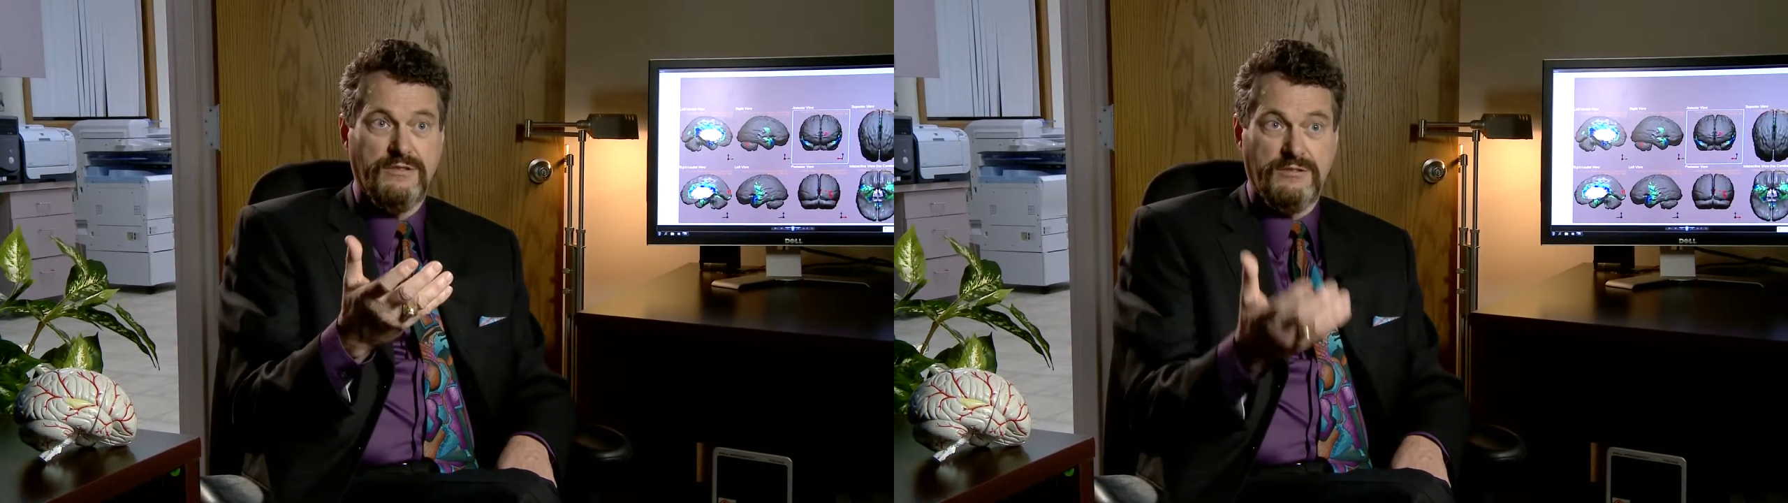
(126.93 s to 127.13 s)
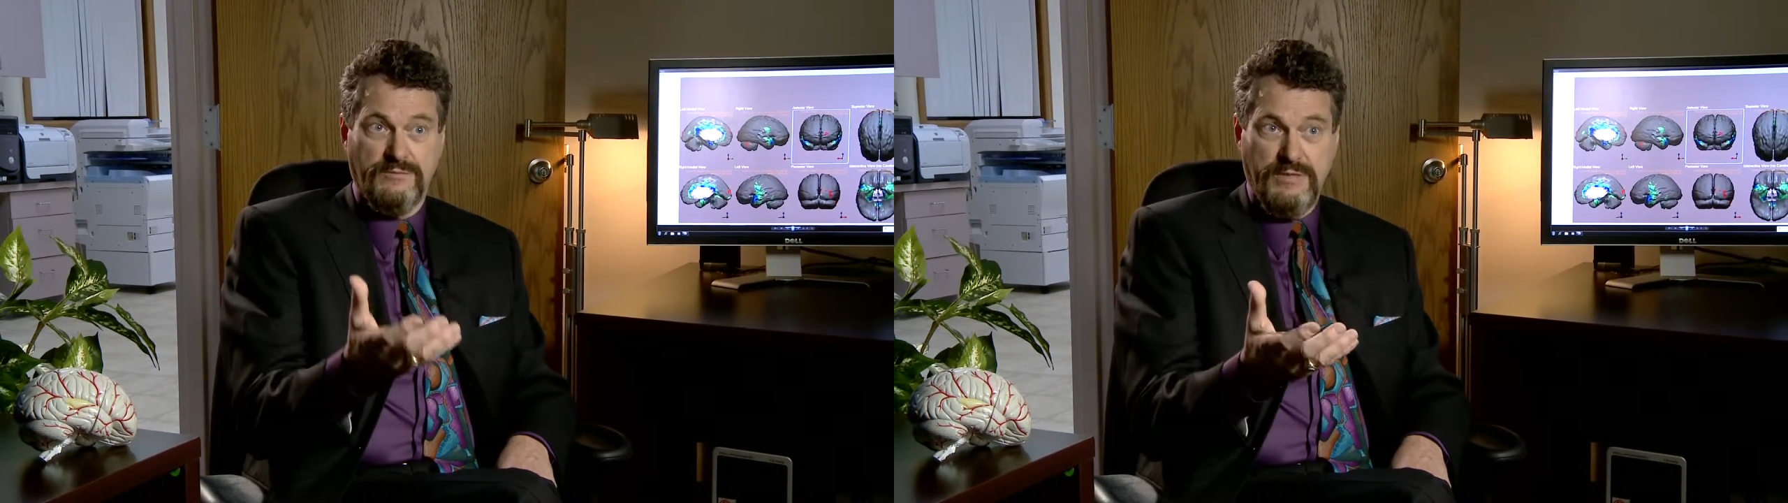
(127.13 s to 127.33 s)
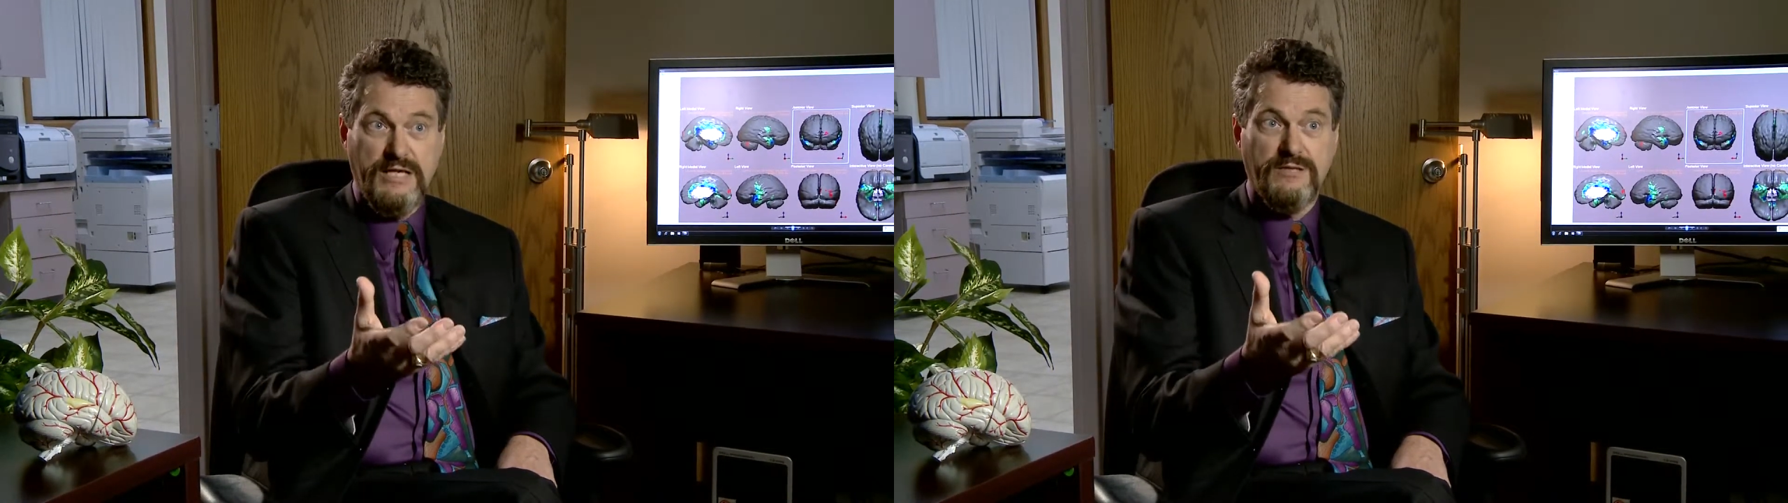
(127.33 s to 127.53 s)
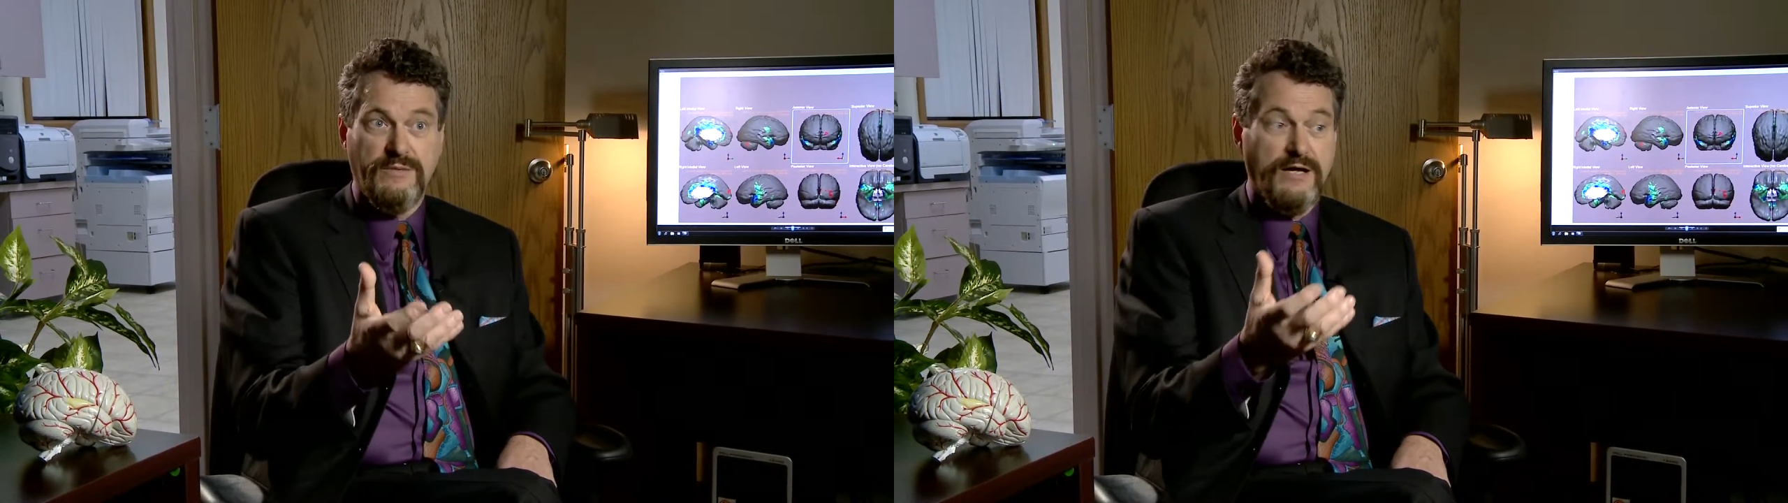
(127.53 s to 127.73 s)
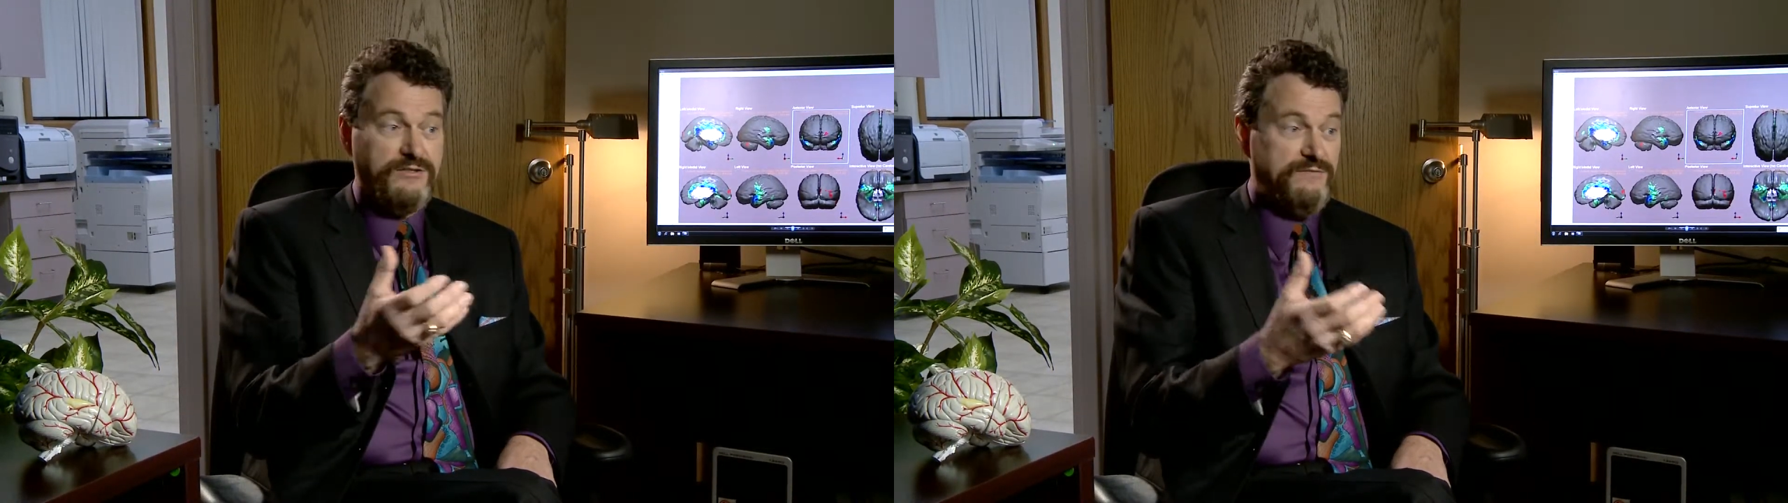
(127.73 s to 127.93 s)
debate
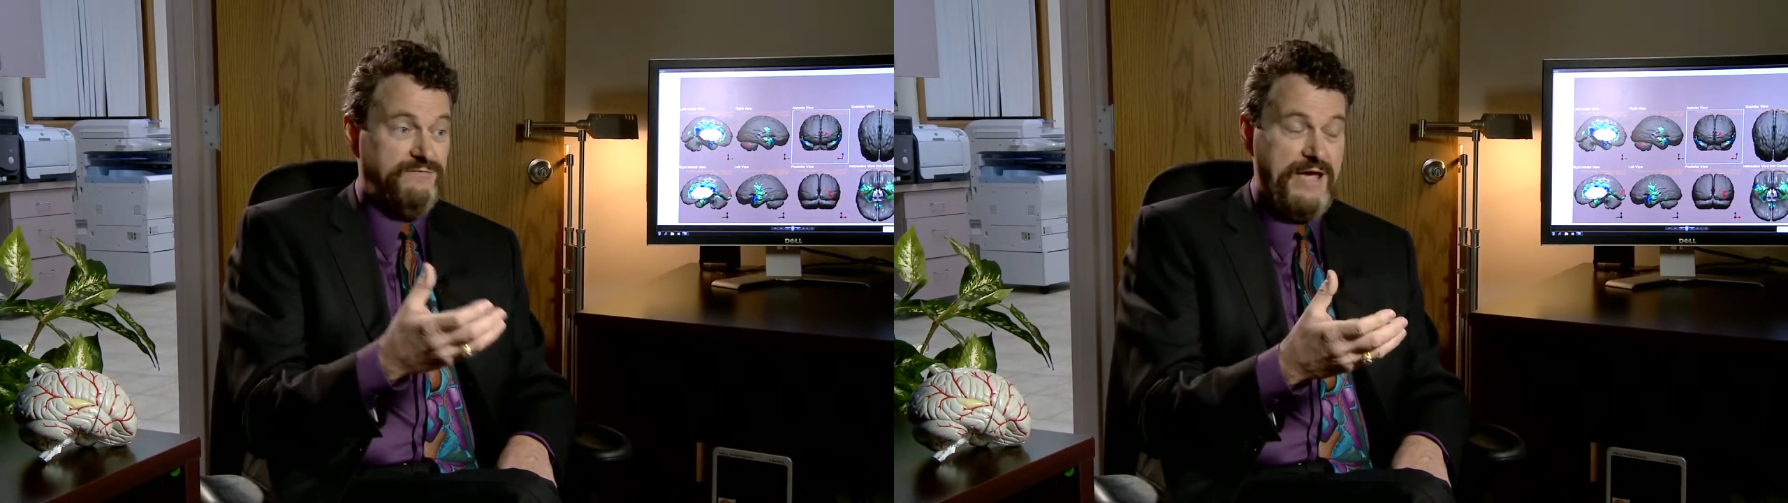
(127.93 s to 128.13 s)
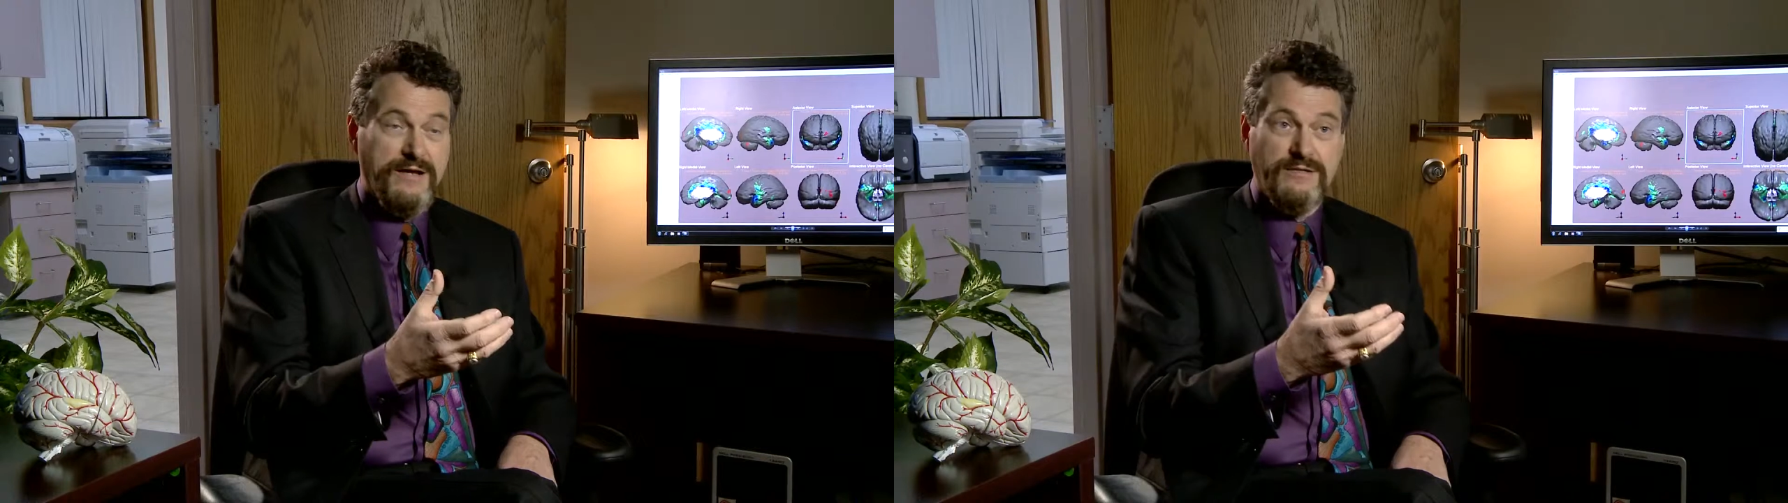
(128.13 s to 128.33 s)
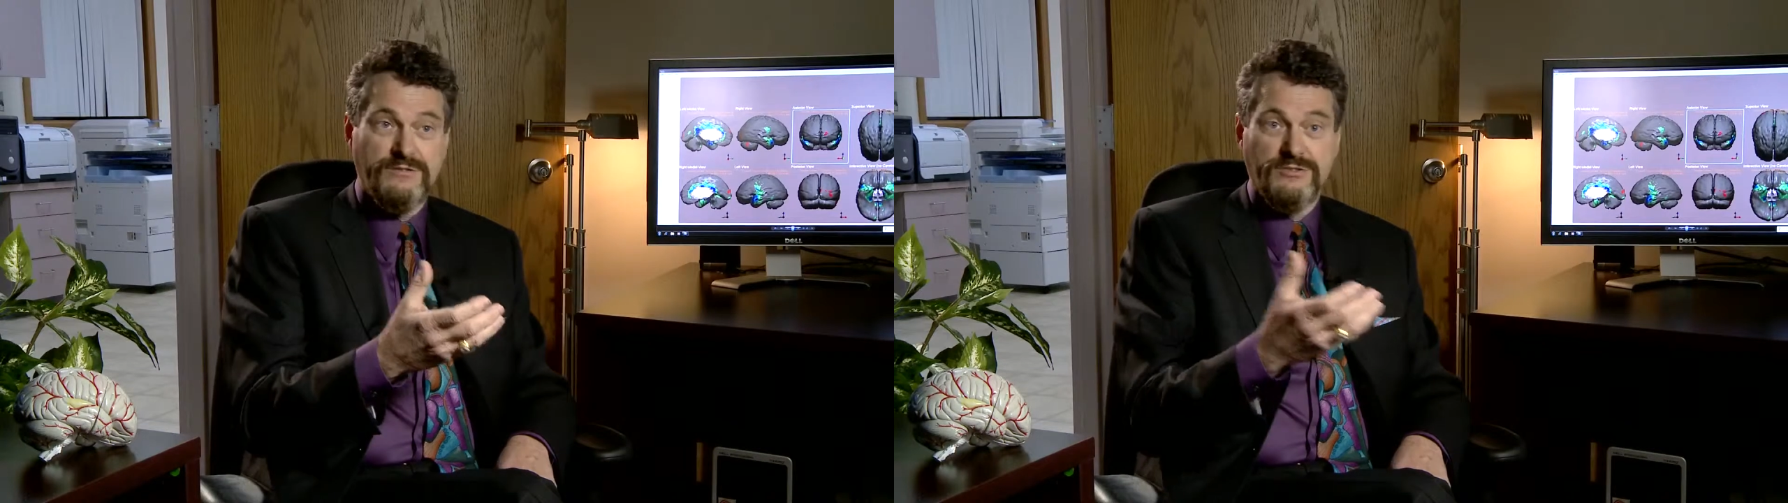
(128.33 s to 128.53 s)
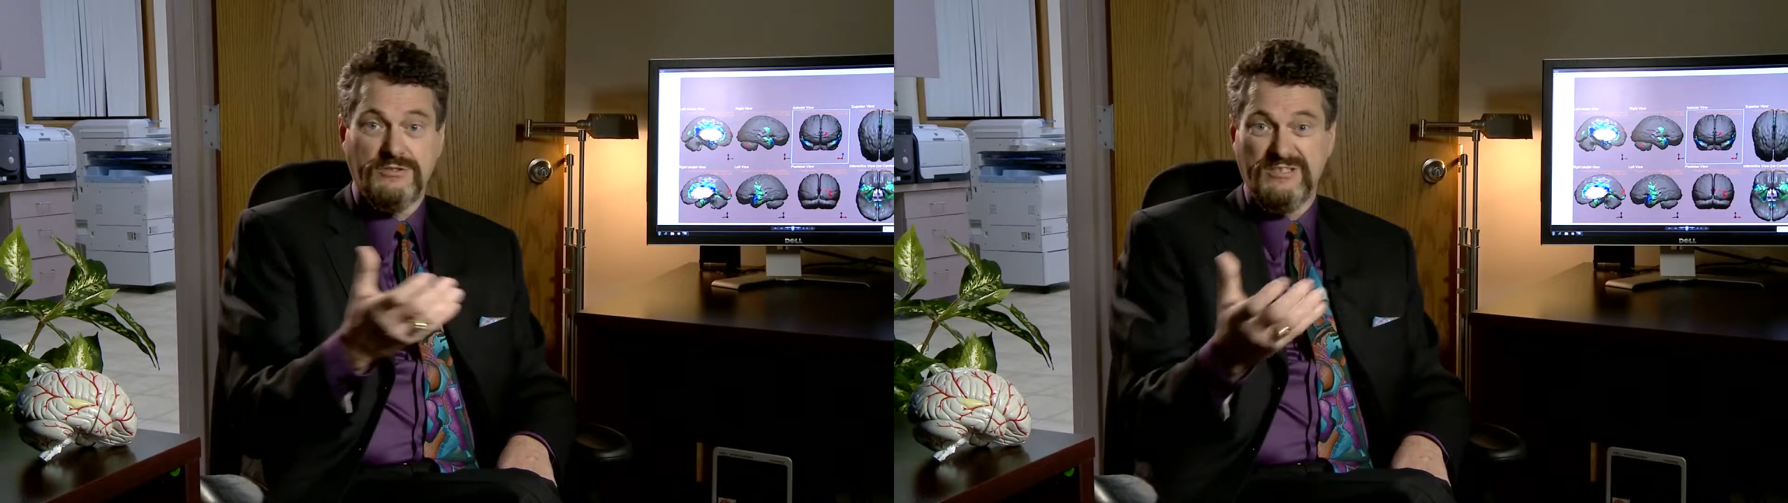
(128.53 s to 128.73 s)
about the advantages